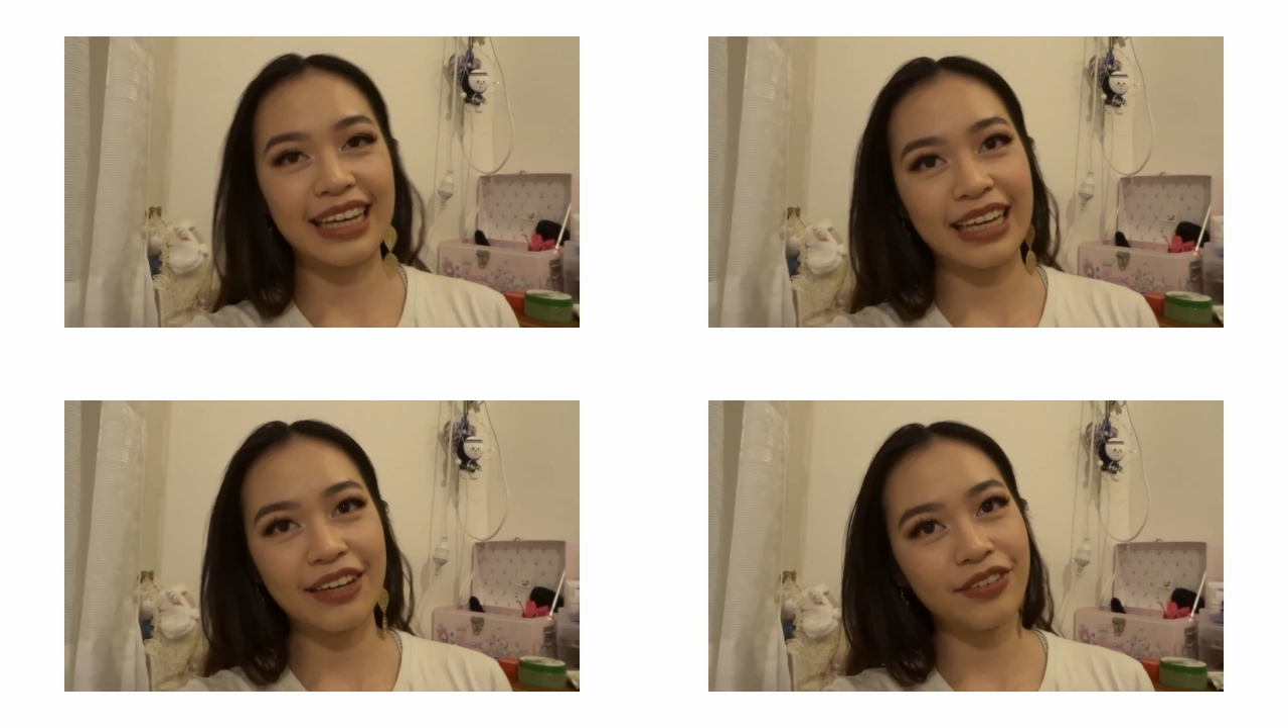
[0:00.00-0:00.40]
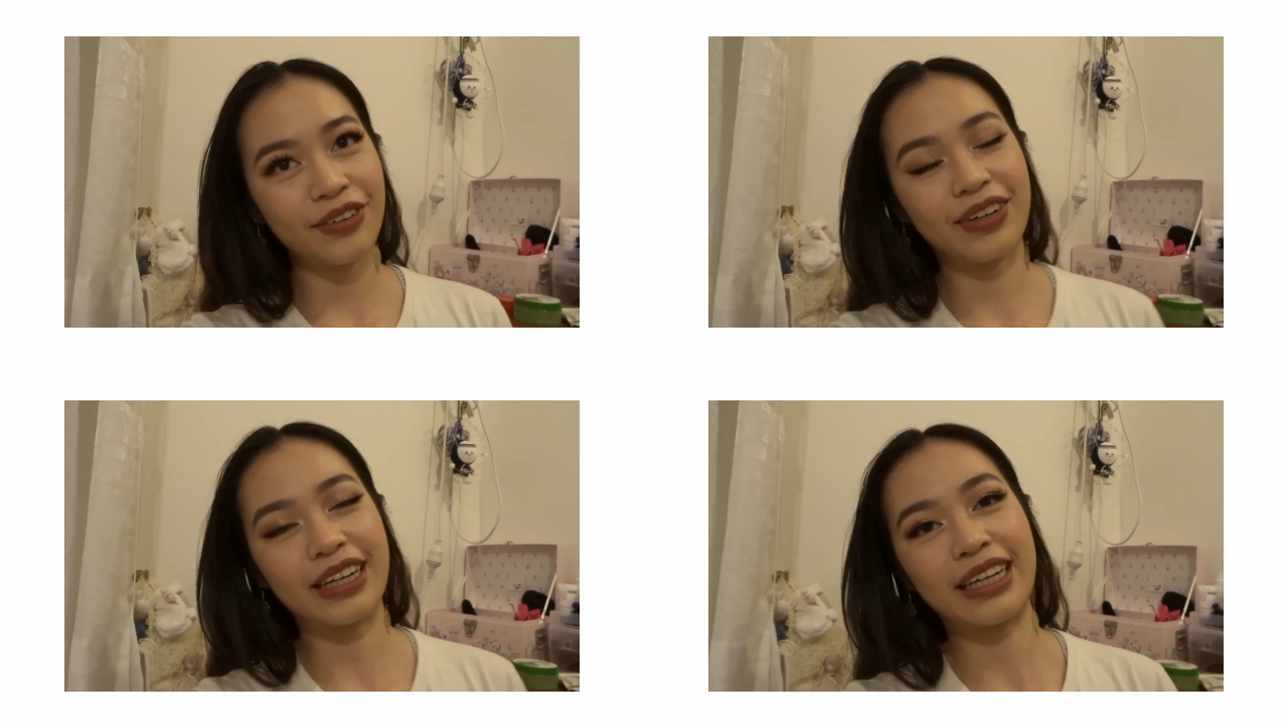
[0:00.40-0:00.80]
if you
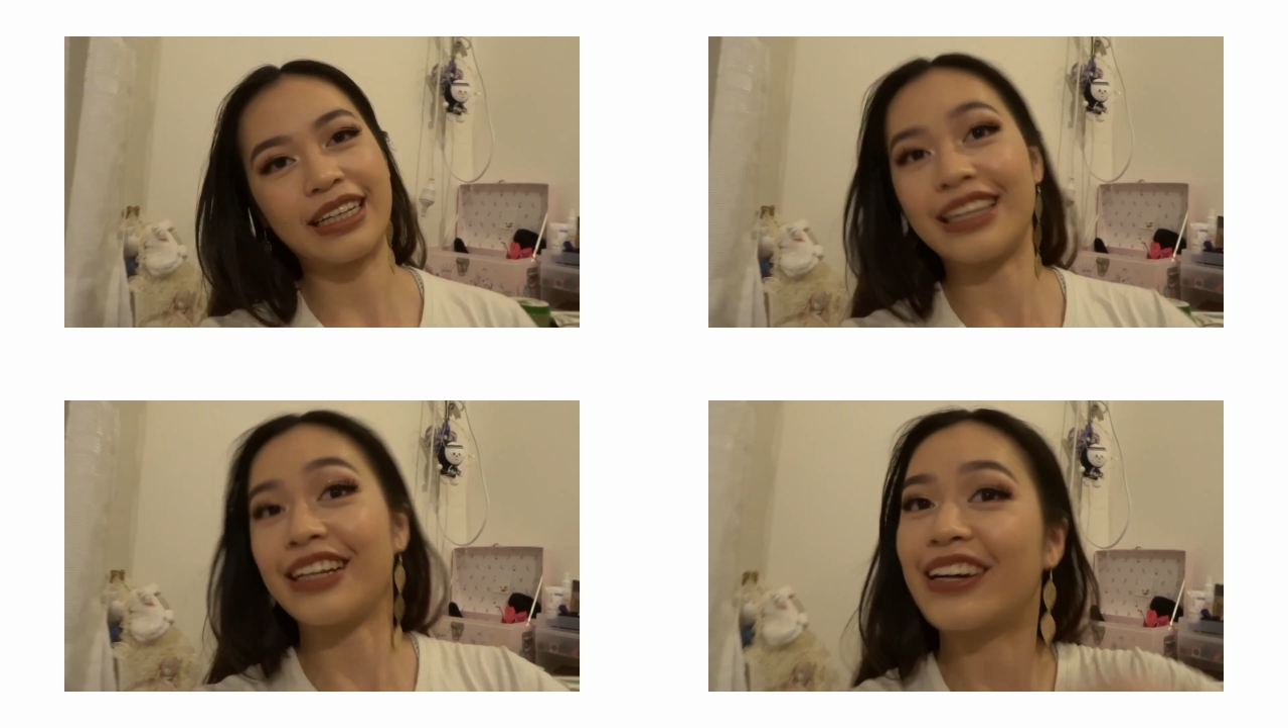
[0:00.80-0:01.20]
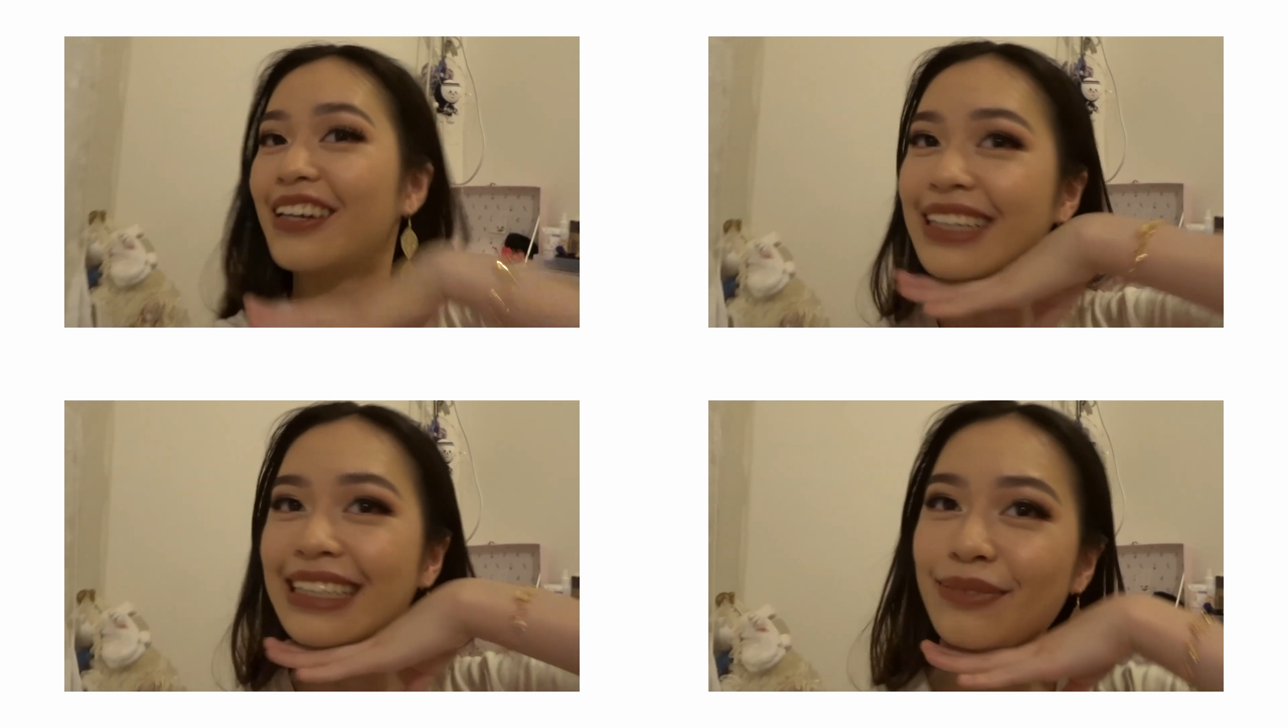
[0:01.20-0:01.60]
want to
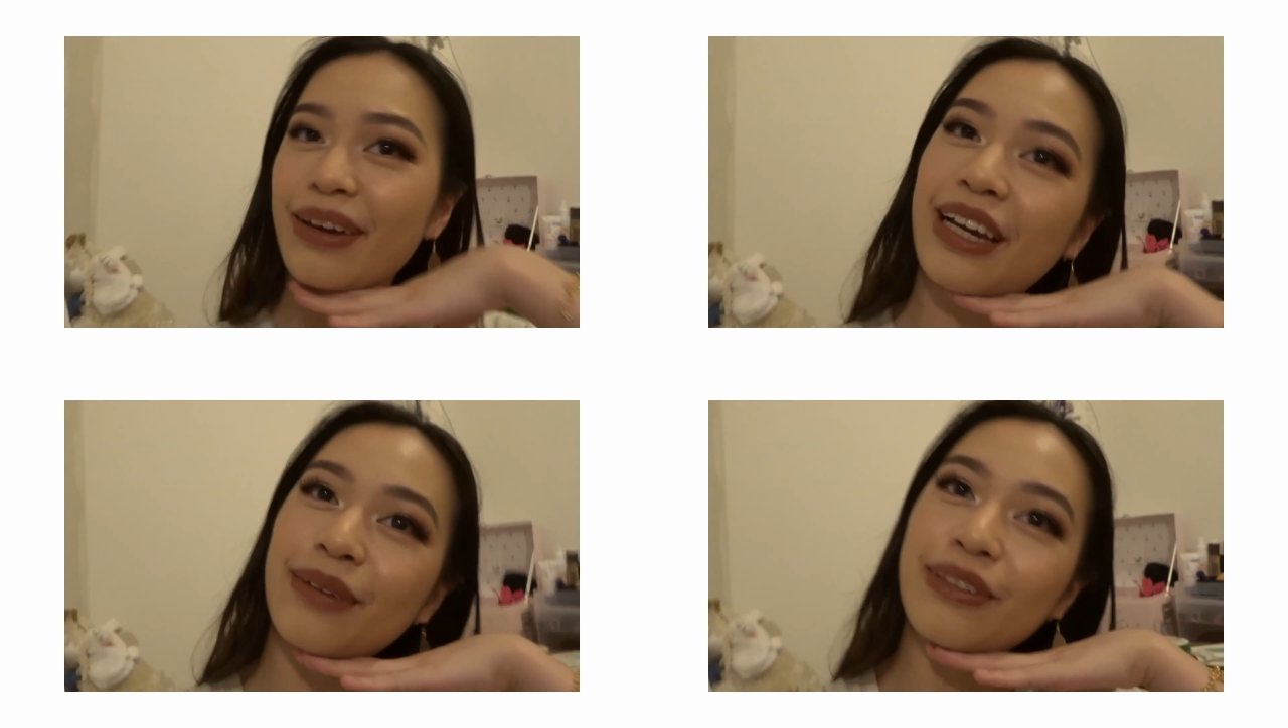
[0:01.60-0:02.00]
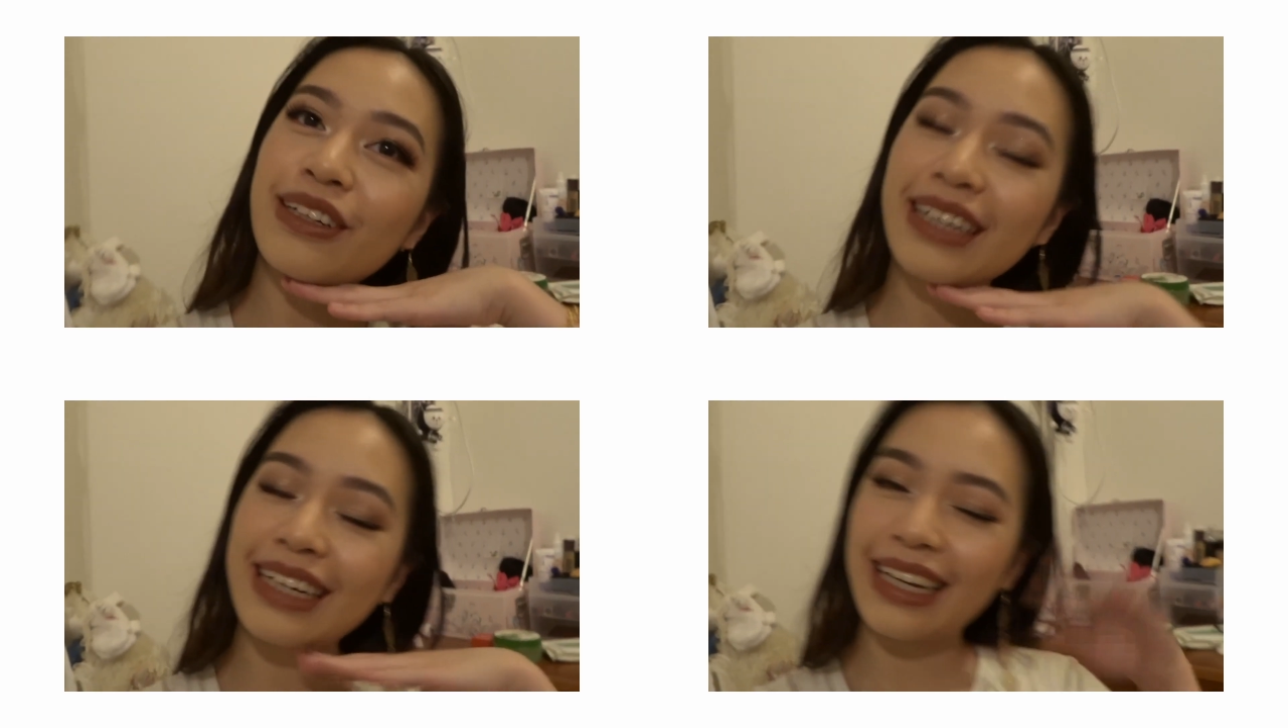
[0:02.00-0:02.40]
learn this makeup
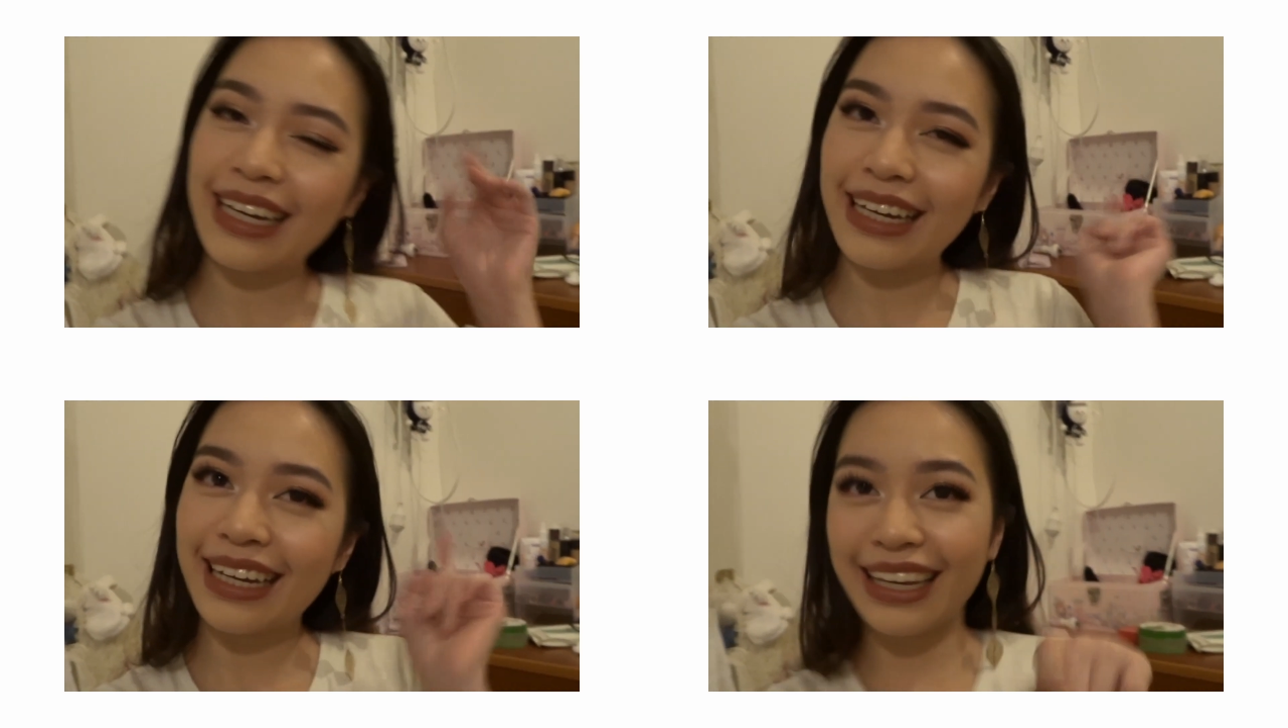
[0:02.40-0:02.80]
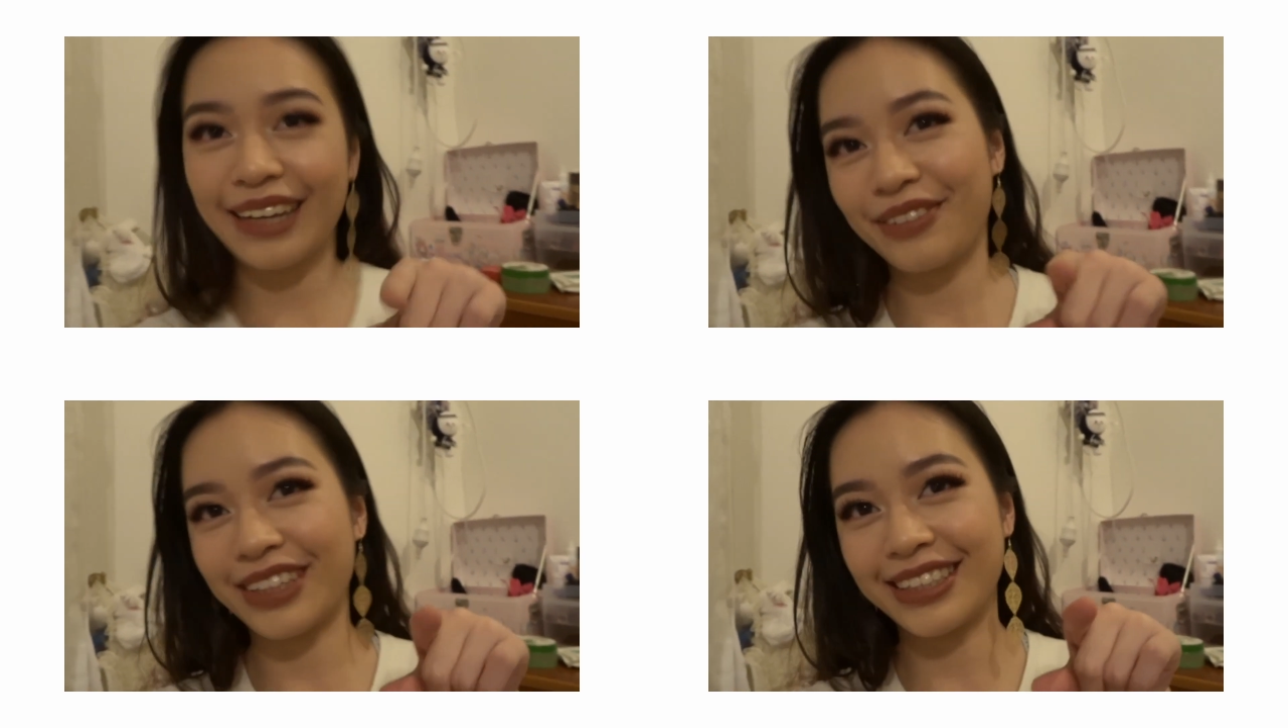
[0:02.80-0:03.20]
look,
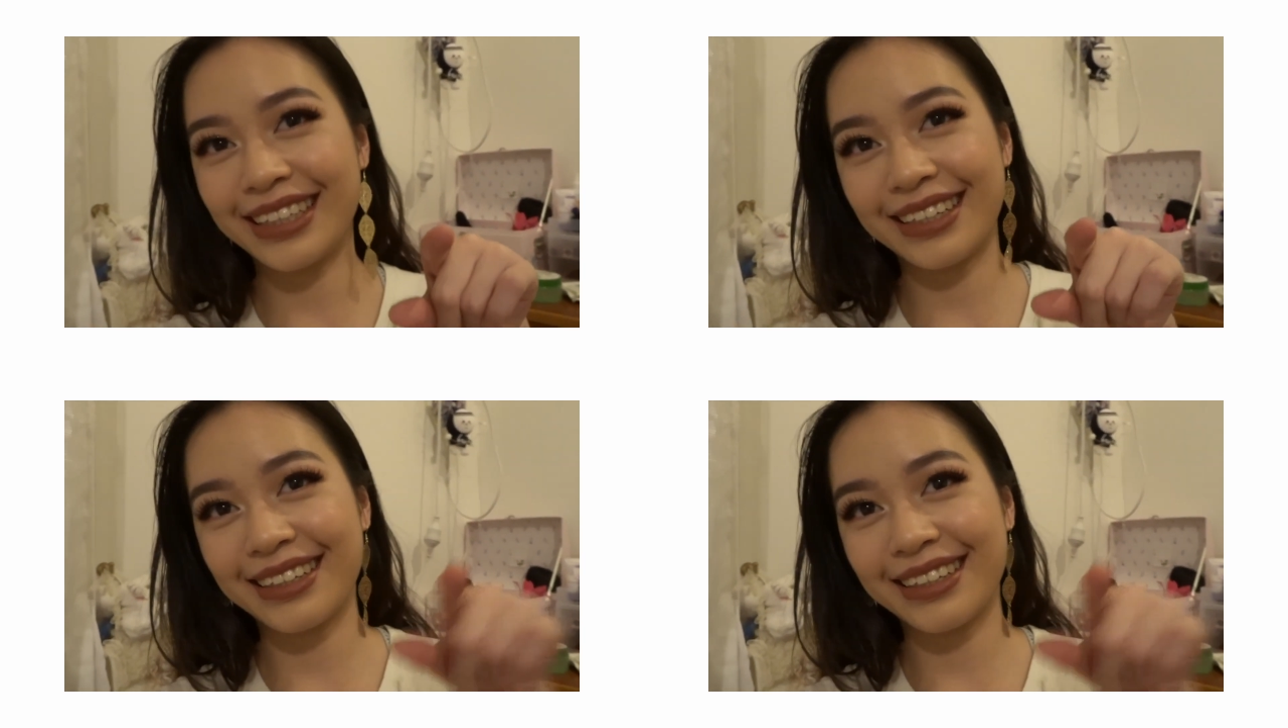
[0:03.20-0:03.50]
keep watching.